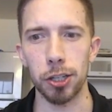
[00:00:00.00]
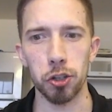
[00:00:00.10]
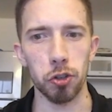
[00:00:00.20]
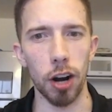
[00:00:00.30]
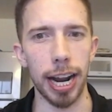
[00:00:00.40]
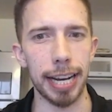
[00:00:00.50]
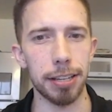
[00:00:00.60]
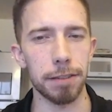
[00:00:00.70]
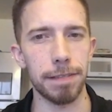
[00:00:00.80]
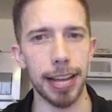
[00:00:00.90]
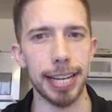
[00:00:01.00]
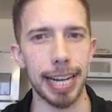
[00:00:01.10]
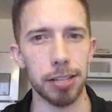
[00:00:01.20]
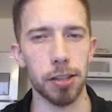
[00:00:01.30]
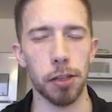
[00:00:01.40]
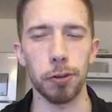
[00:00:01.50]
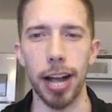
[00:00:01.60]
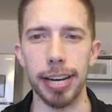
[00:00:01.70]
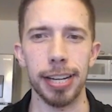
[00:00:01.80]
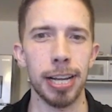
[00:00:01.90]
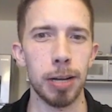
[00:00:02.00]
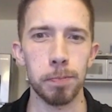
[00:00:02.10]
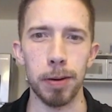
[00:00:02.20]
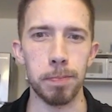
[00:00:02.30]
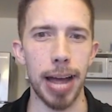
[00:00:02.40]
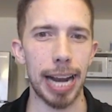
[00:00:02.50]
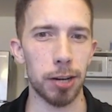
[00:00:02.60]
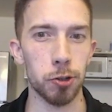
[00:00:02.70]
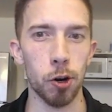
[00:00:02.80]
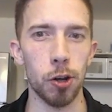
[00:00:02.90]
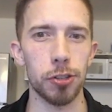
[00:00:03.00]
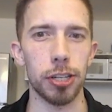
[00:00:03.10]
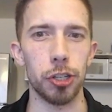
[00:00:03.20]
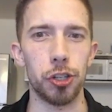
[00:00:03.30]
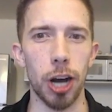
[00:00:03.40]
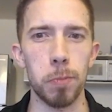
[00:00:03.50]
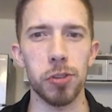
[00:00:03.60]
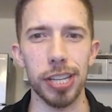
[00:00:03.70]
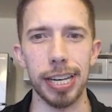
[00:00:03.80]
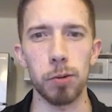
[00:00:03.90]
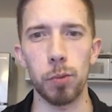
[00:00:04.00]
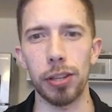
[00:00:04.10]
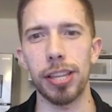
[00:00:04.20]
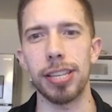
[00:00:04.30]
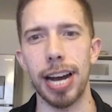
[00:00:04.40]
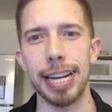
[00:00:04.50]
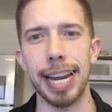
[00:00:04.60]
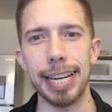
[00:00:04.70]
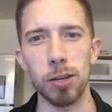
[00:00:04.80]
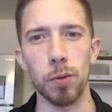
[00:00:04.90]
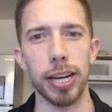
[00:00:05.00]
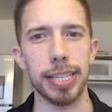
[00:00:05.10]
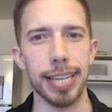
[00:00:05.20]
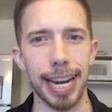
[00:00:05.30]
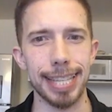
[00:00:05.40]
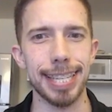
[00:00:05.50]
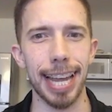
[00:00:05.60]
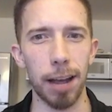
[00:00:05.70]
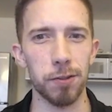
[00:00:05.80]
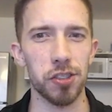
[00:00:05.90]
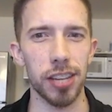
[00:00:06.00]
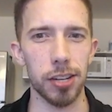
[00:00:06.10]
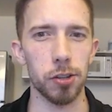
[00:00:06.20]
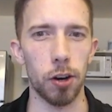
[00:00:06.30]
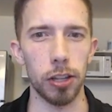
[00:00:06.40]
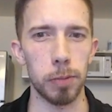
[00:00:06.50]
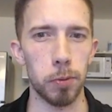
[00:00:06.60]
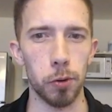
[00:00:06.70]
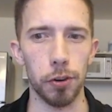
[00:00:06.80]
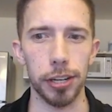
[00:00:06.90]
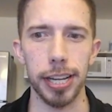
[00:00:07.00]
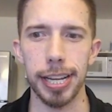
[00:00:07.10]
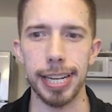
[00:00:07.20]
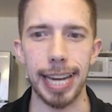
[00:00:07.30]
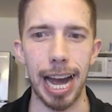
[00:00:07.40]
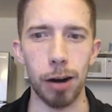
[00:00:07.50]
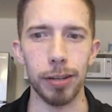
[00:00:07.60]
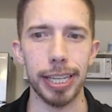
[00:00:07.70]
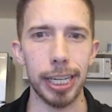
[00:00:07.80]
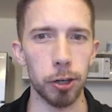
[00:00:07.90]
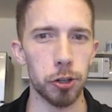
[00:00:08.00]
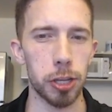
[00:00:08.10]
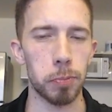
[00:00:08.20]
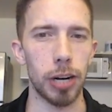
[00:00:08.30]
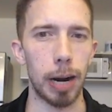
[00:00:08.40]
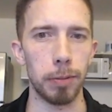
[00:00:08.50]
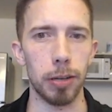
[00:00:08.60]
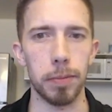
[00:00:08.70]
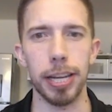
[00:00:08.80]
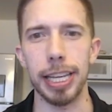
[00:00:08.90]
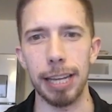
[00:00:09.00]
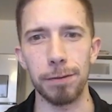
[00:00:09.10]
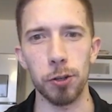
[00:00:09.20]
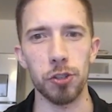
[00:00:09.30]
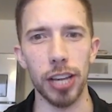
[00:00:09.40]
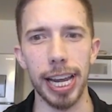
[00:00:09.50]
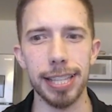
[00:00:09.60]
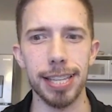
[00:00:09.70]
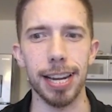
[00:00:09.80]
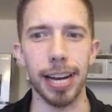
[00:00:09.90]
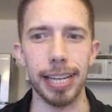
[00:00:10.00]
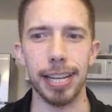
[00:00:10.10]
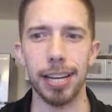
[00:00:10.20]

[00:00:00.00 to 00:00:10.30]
tried to defend against the threat, but Magnus Carlsen jumps in with the knight anyway, knight to f6 on the board. Now, here's the problem. If you take the knight,